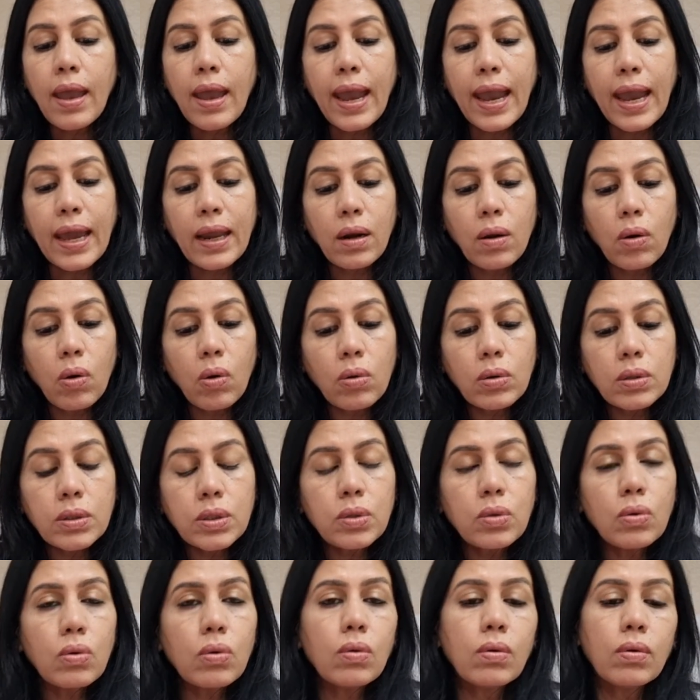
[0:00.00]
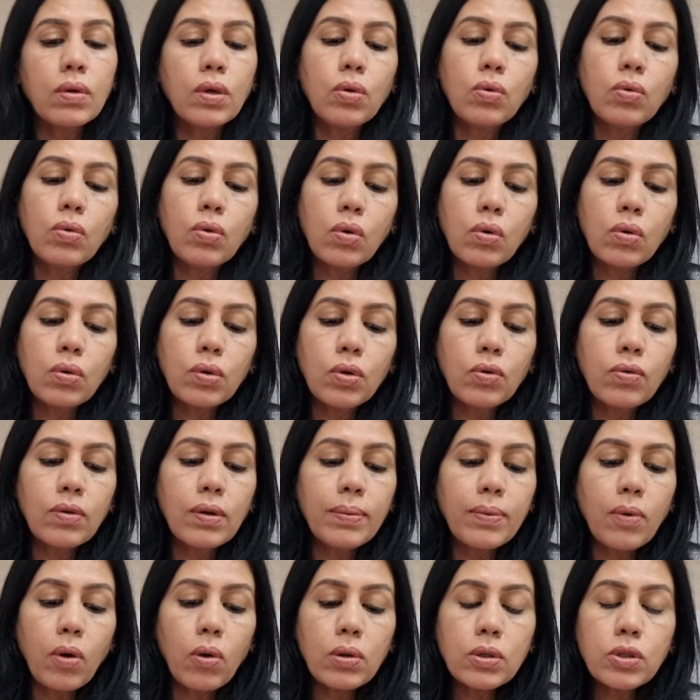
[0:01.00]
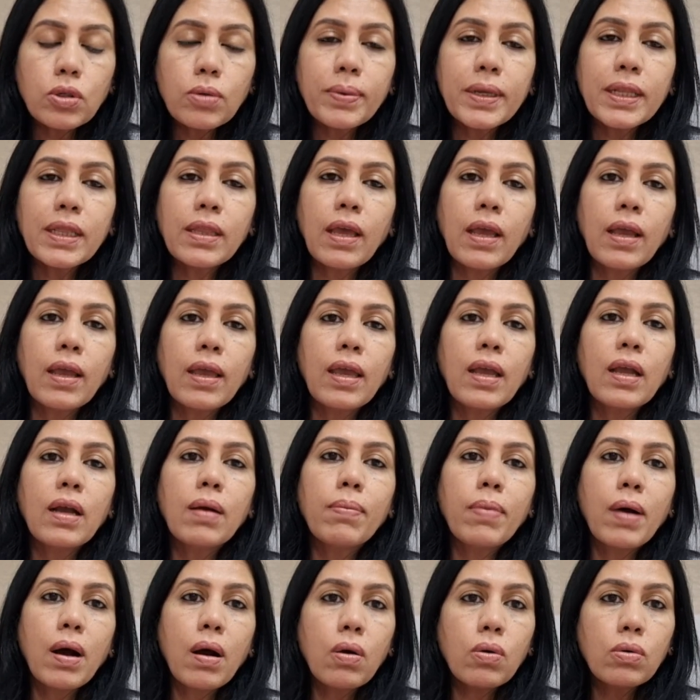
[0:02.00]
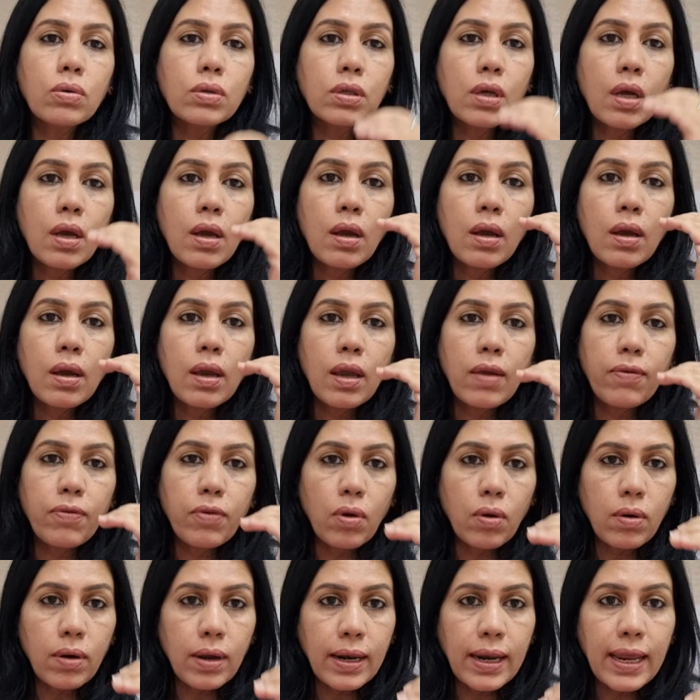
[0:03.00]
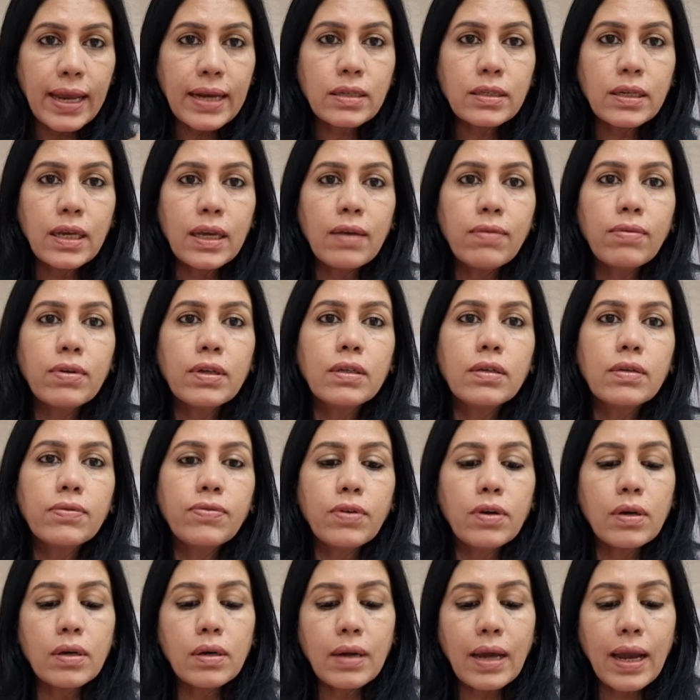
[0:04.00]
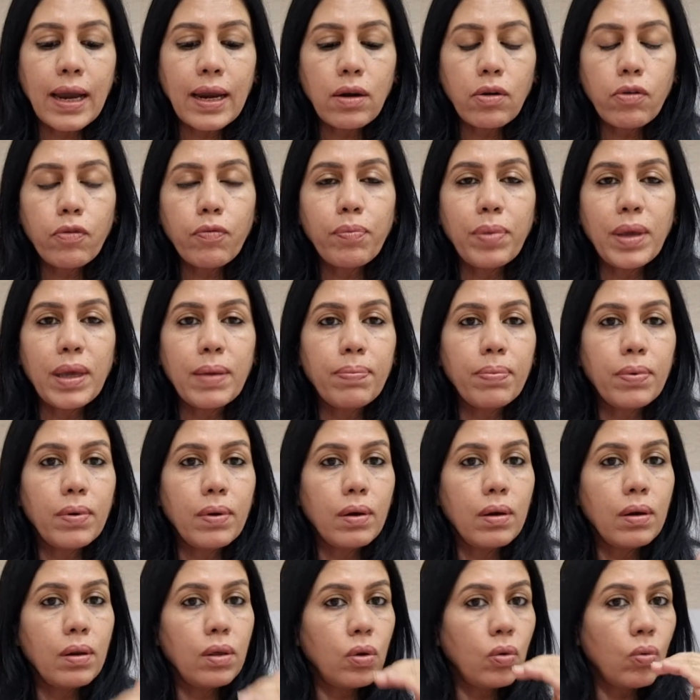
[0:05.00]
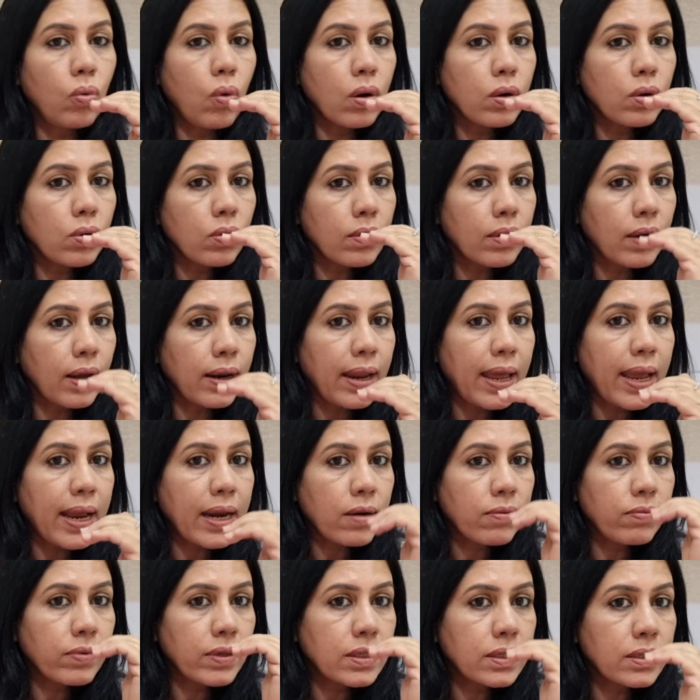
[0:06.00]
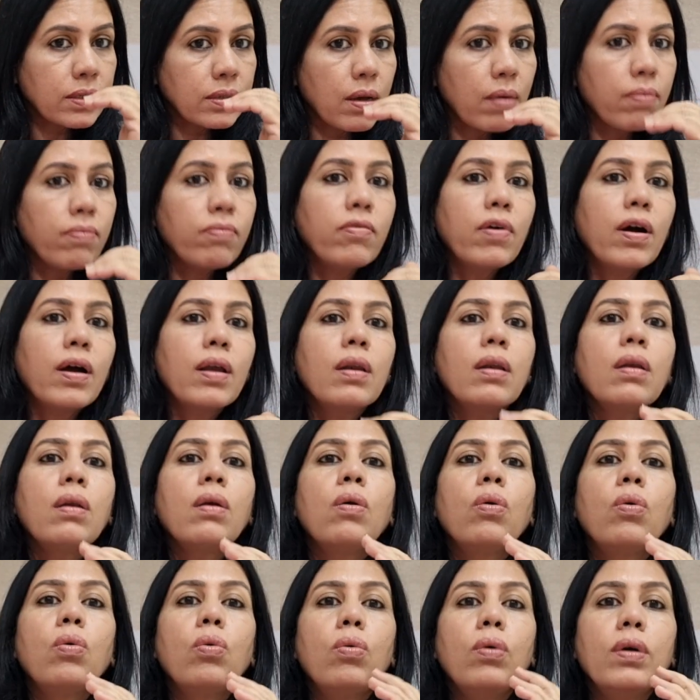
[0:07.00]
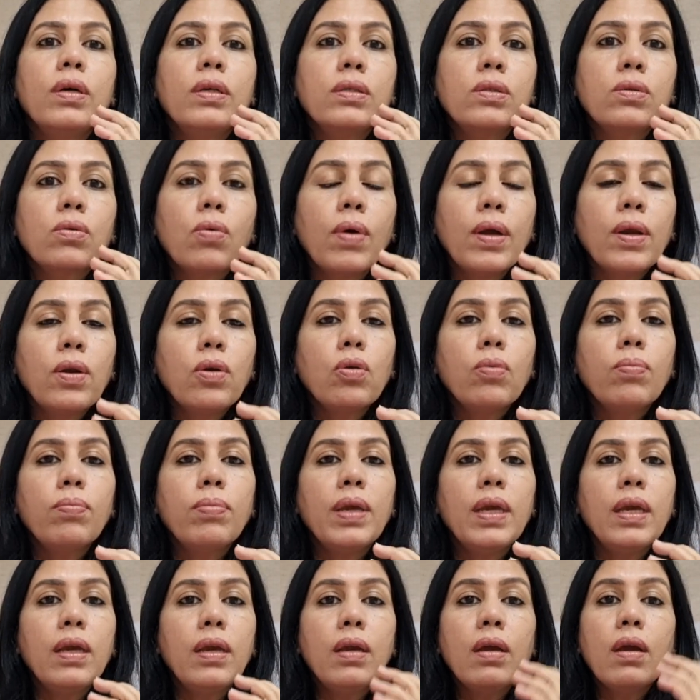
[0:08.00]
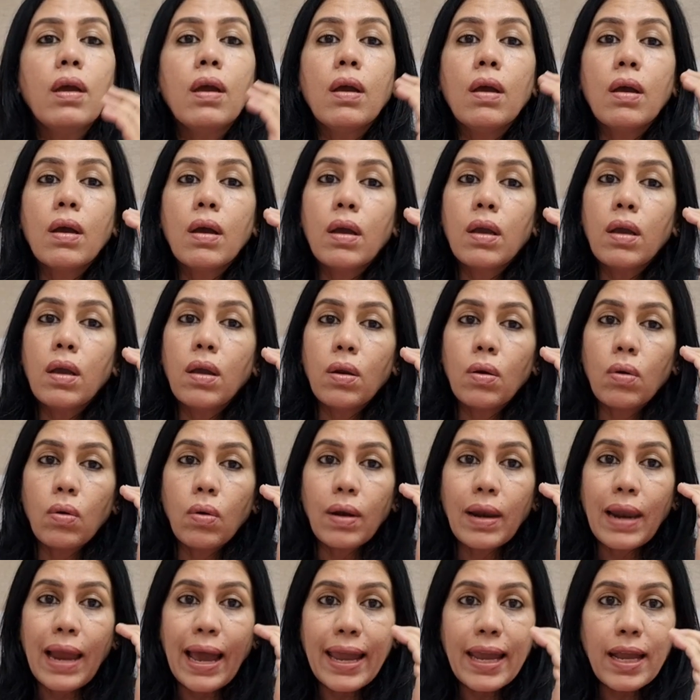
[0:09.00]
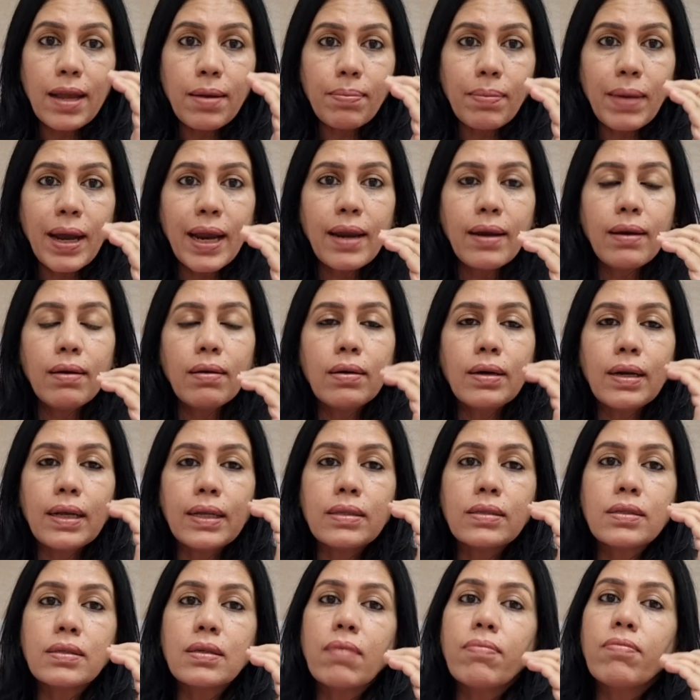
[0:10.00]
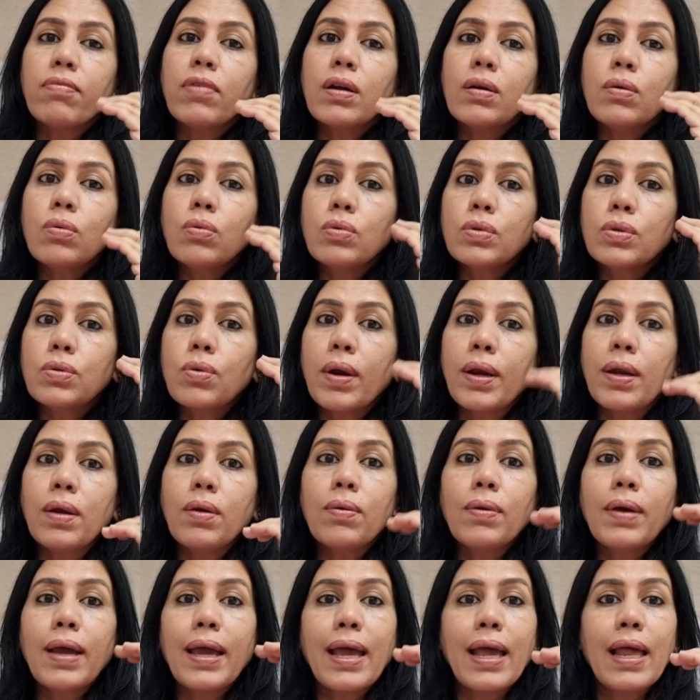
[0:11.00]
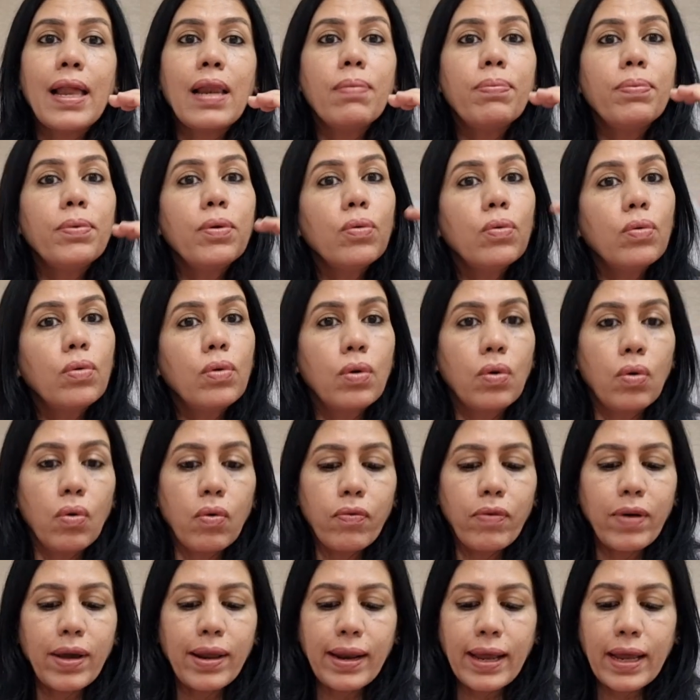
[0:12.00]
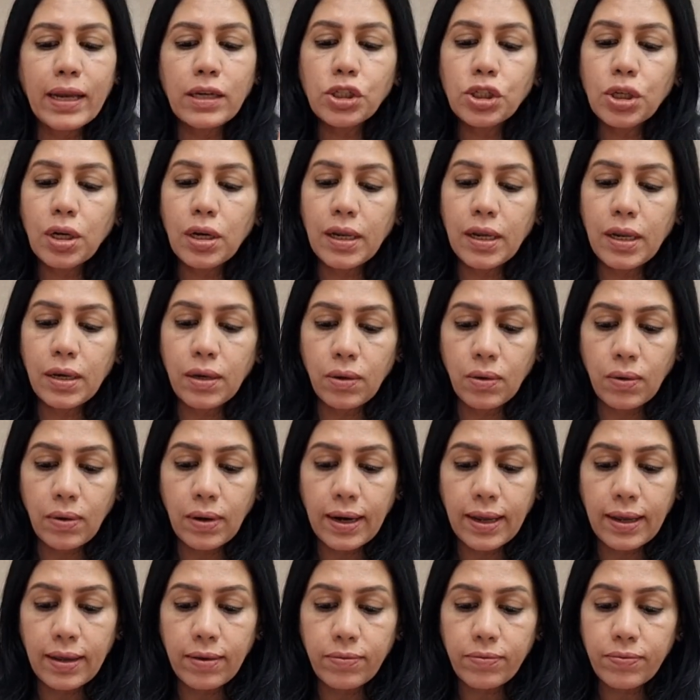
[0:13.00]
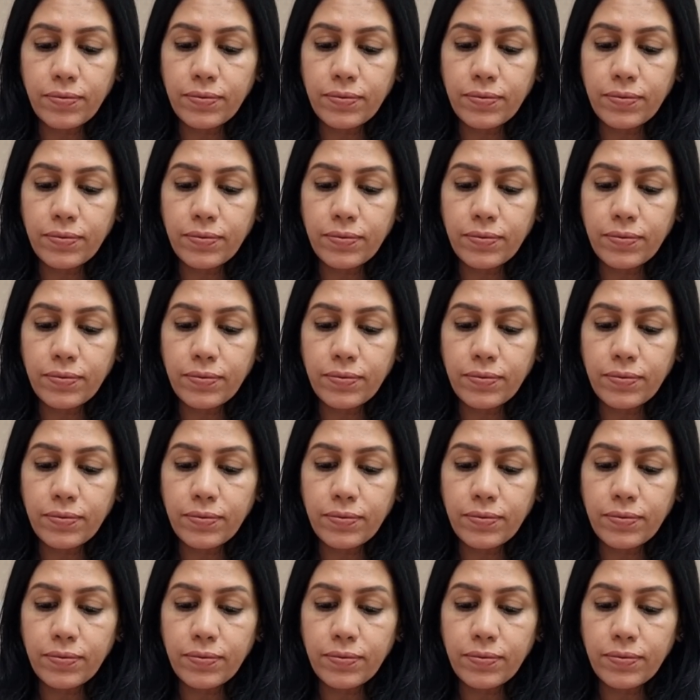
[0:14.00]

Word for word: And also, you know, you will also be thinking about, if you're connecting with different kind of people, you want to connect with someone who is going to be, you know, like-minded, and someone who's going to help you grow financially in your life.